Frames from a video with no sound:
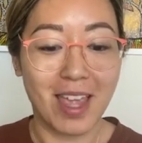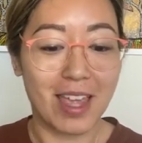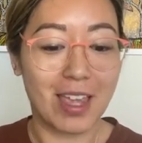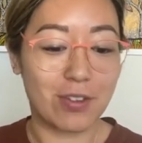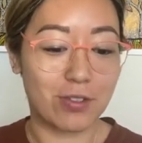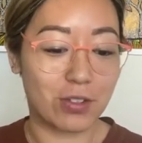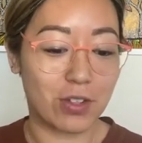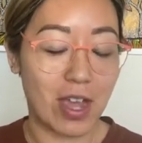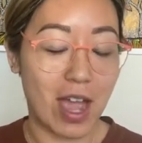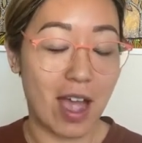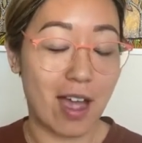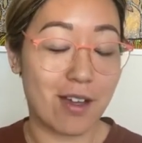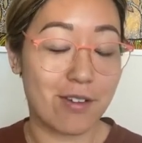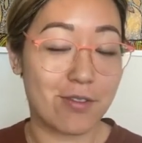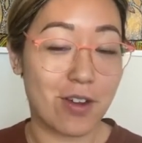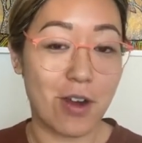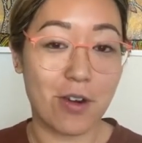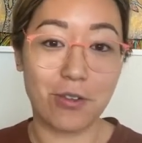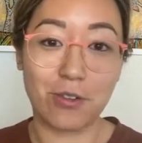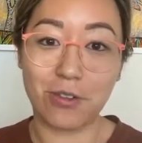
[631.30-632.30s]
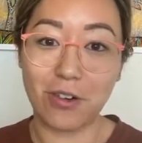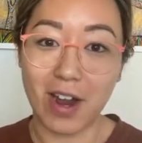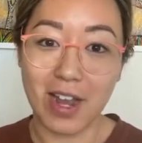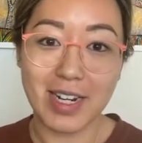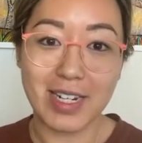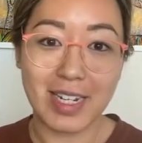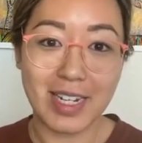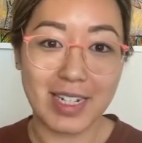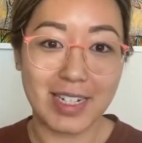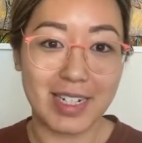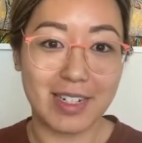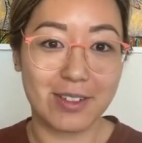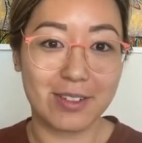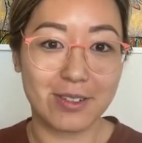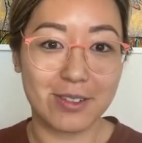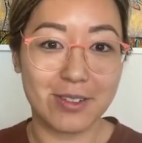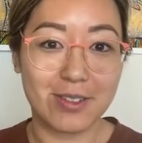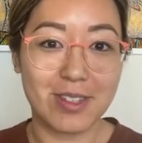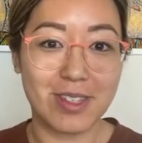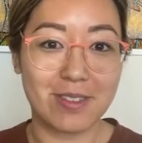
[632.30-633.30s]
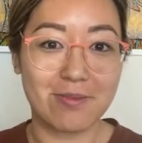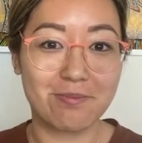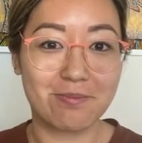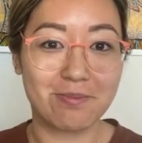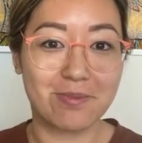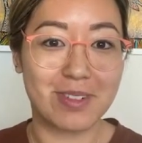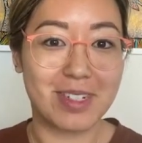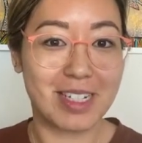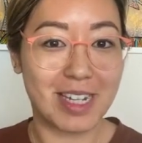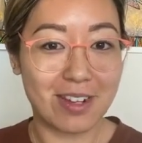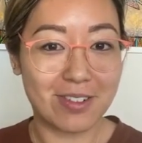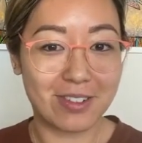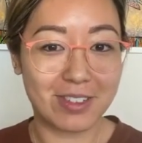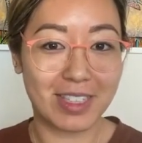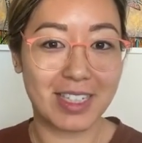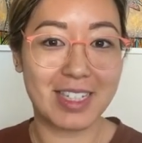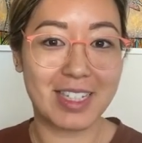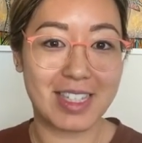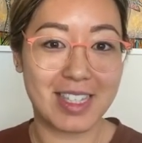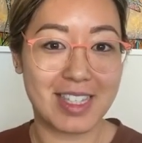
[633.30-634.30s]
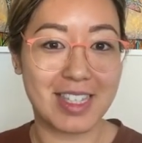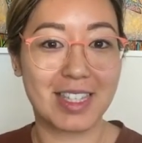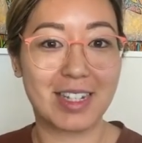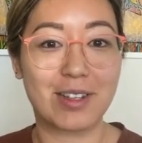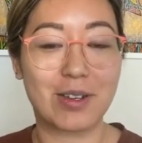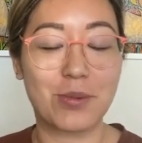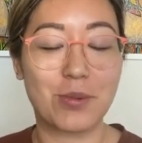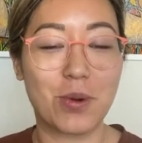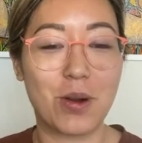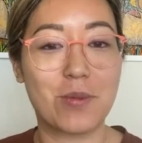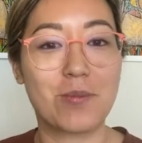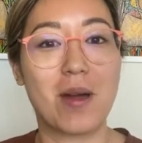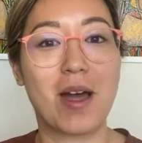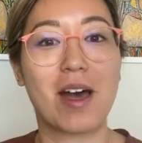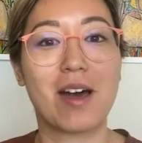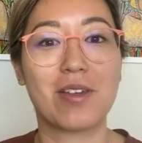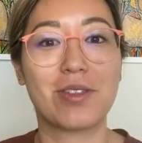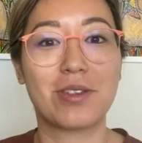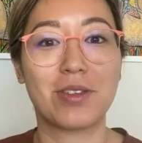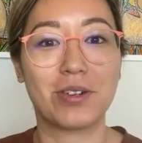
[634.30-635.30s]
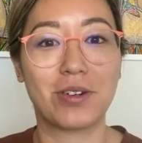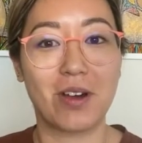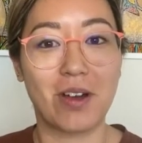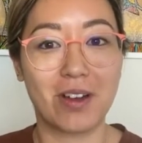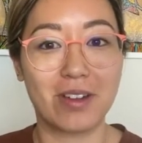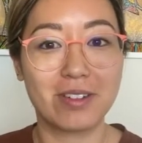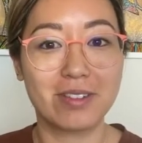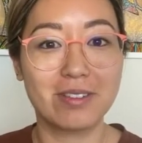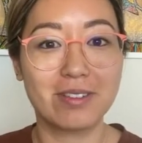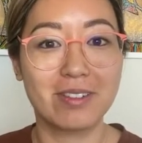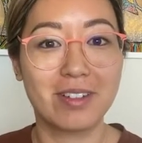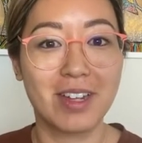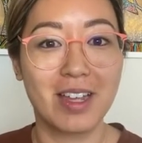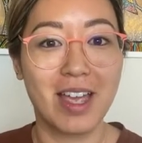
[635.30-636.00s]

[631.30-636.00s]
If you have right knee niggles, definitely consider what path you're on.